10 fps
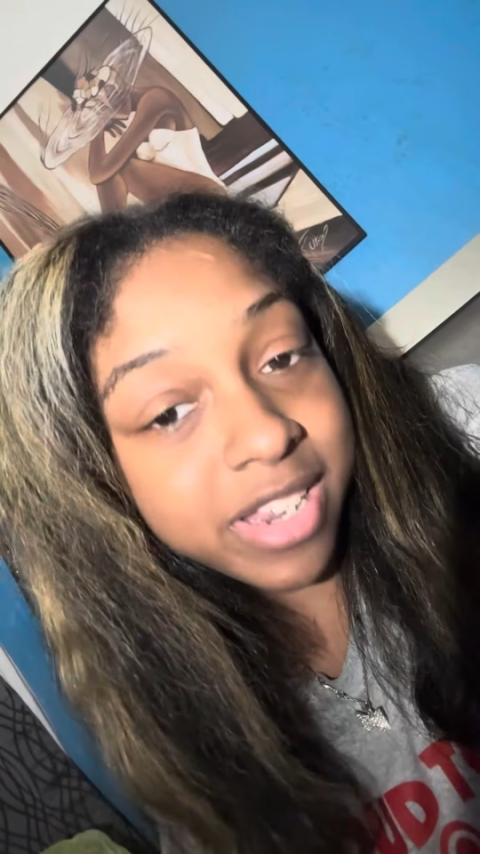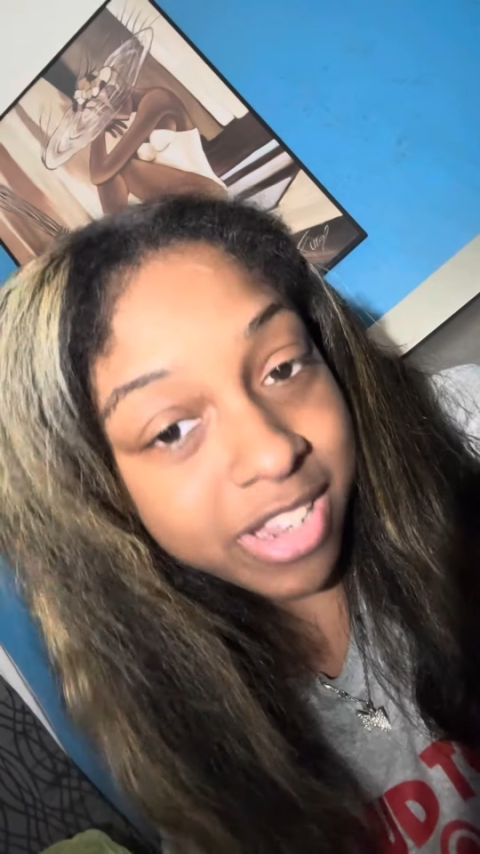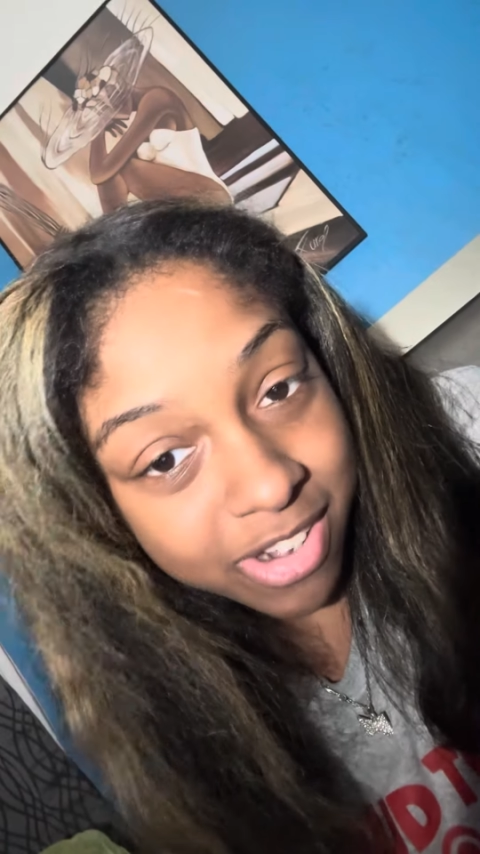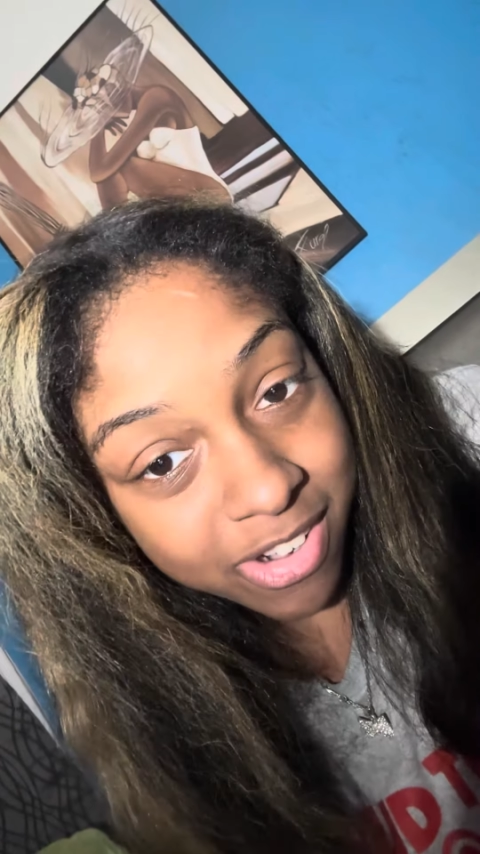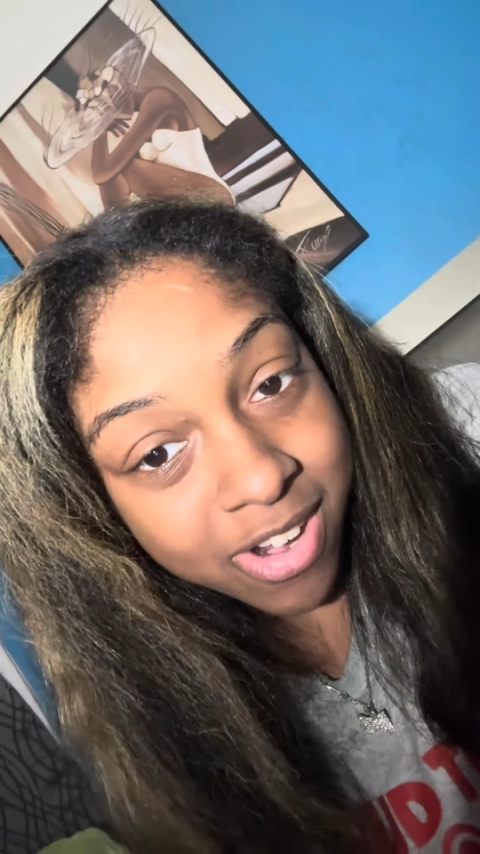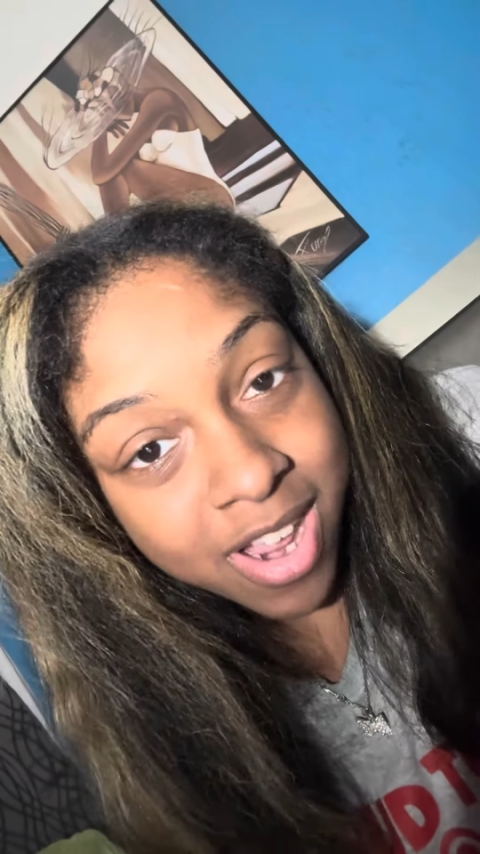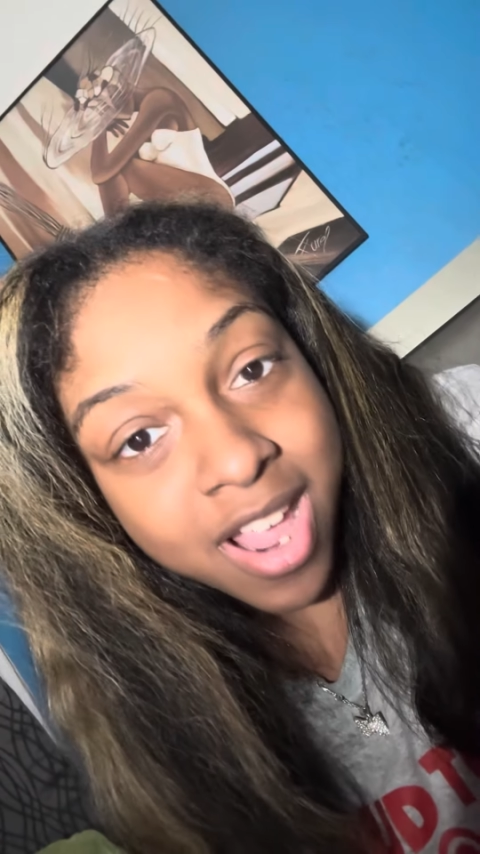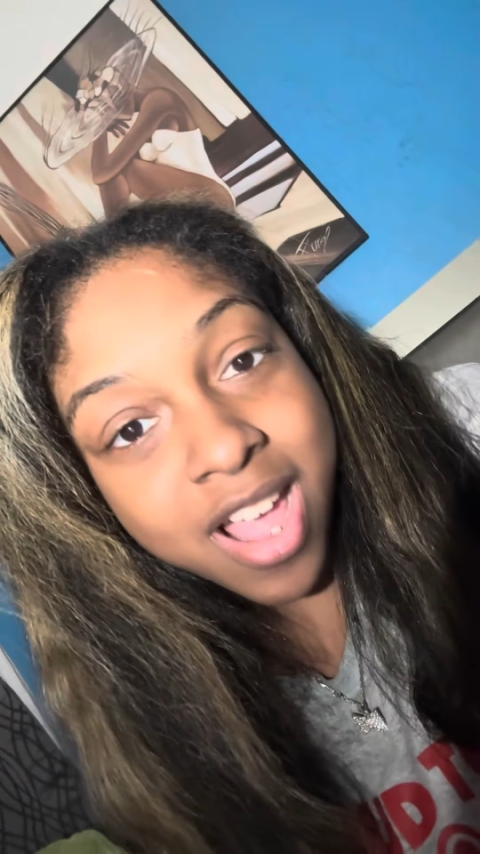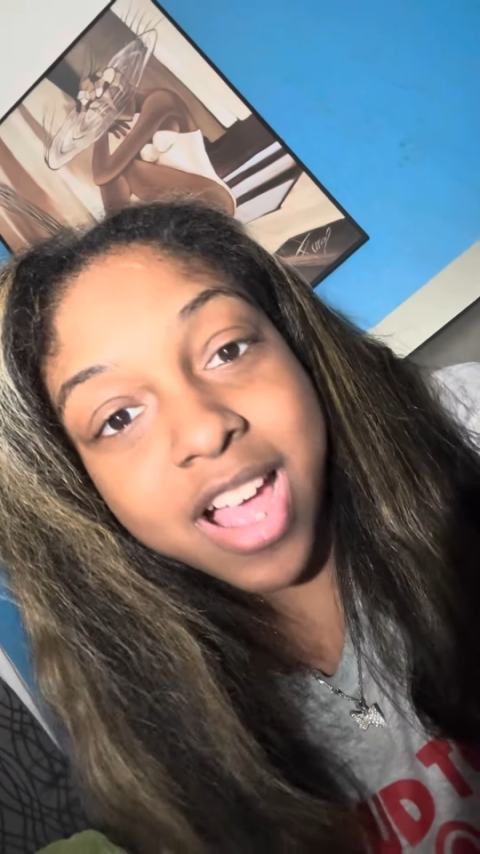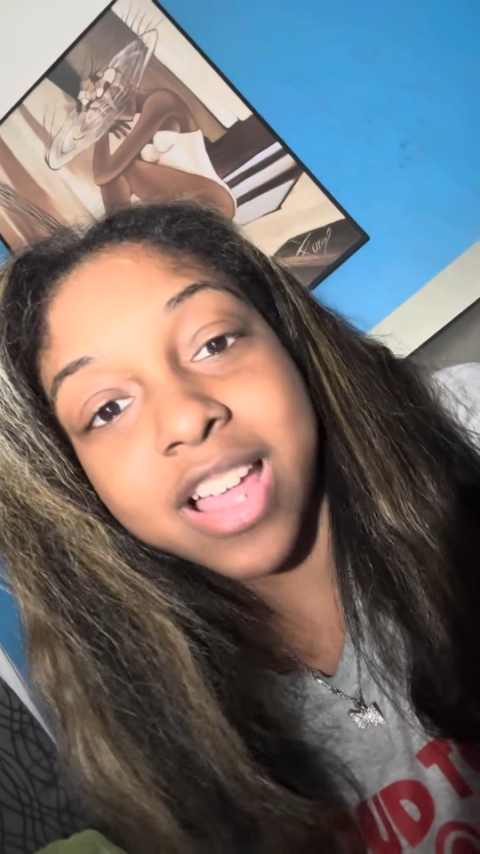here.
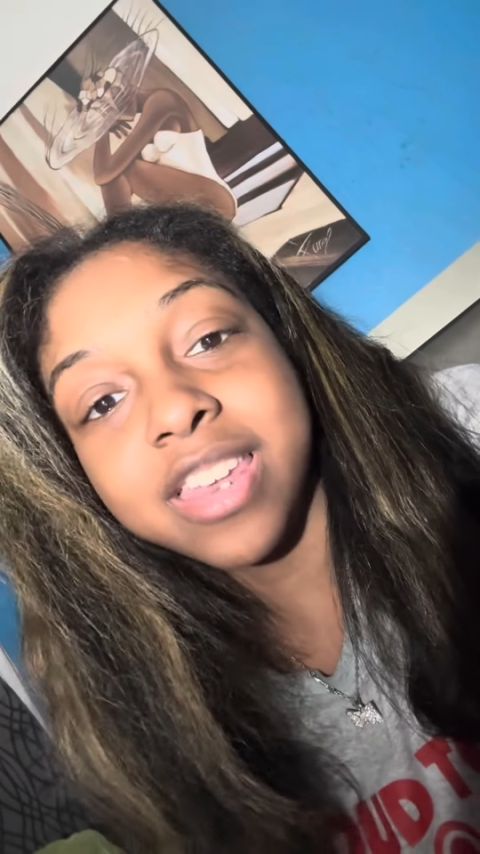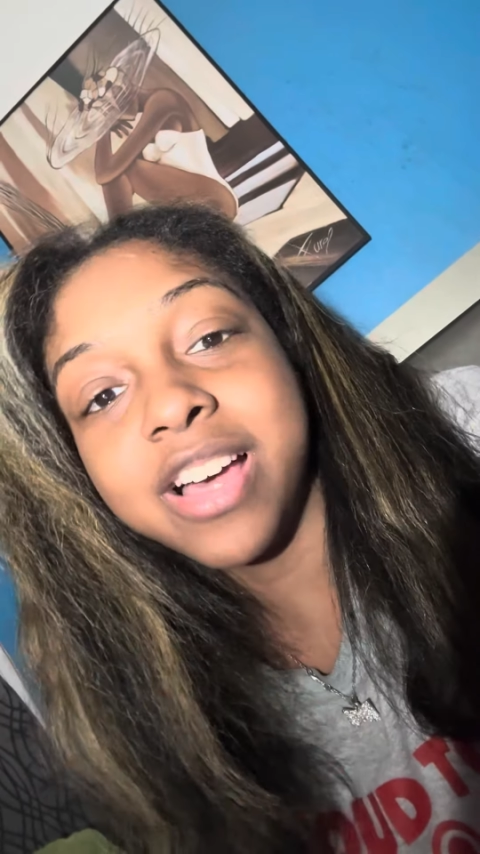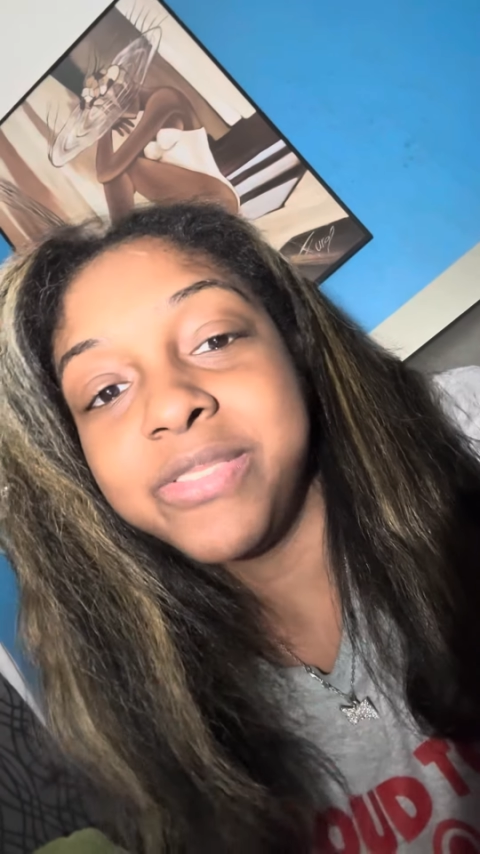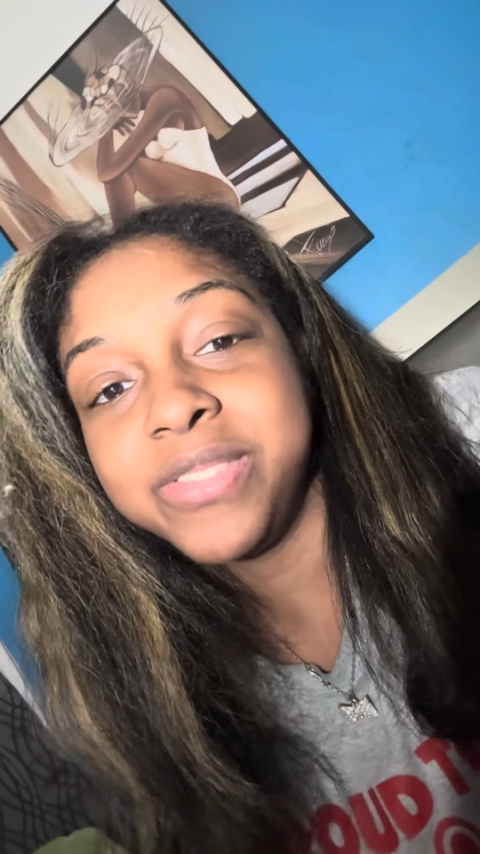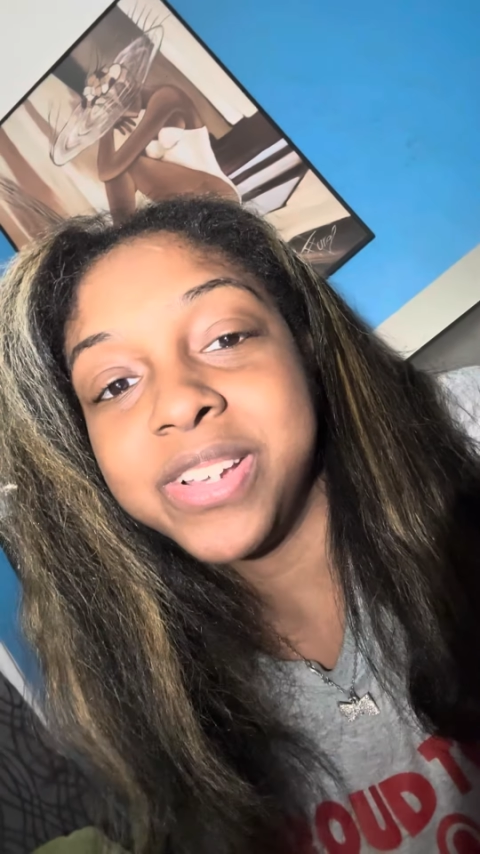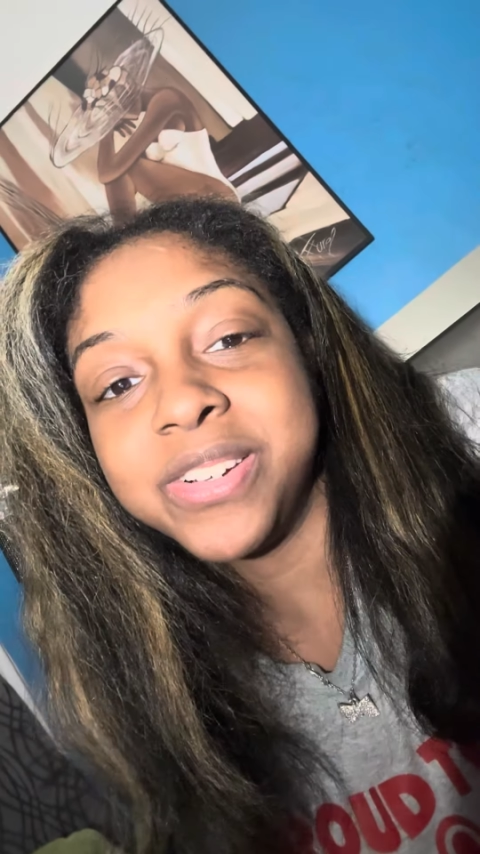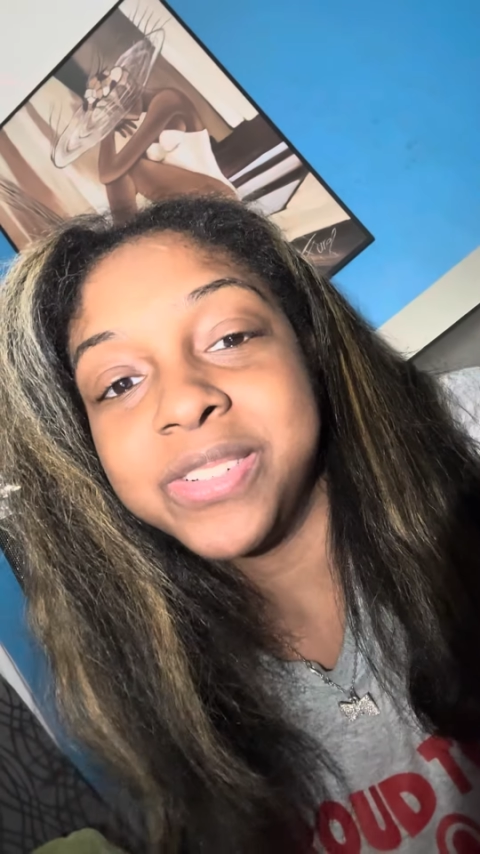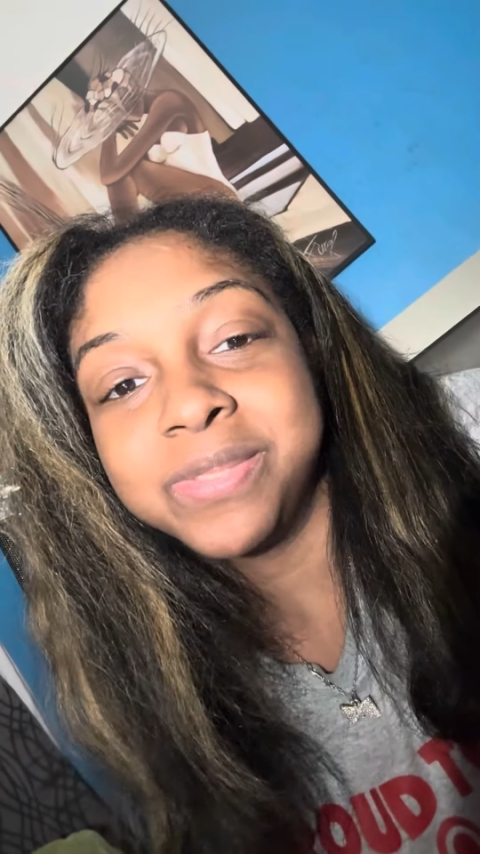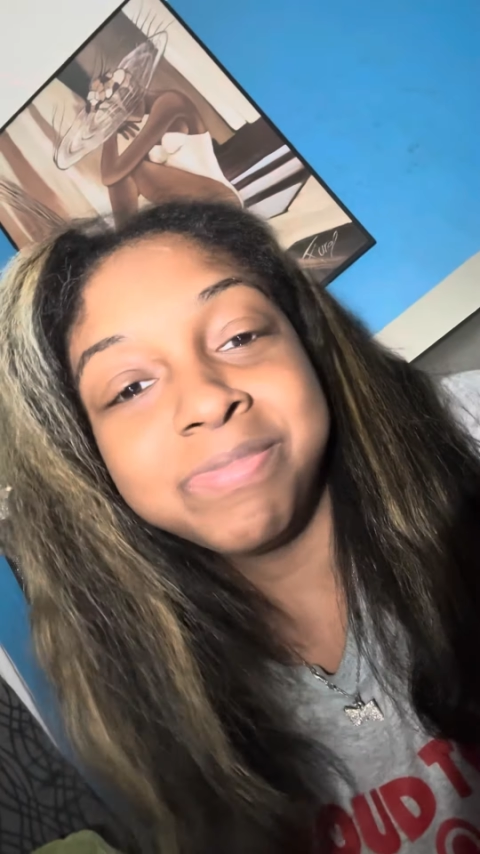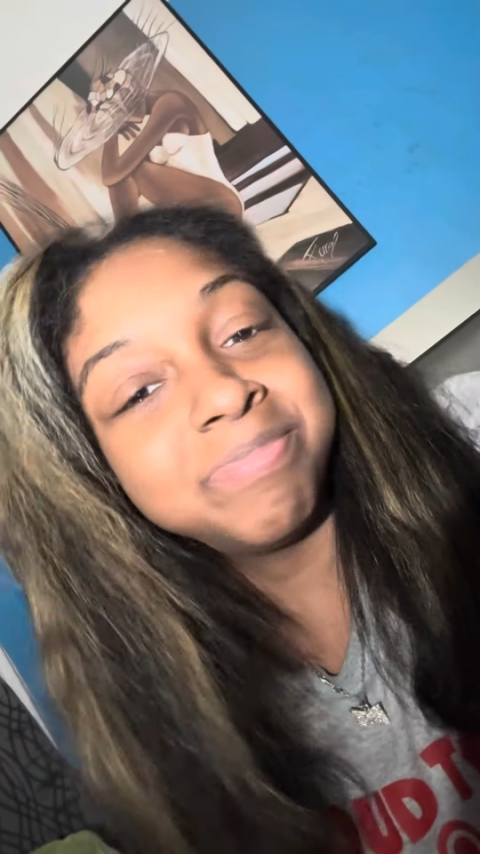I love you.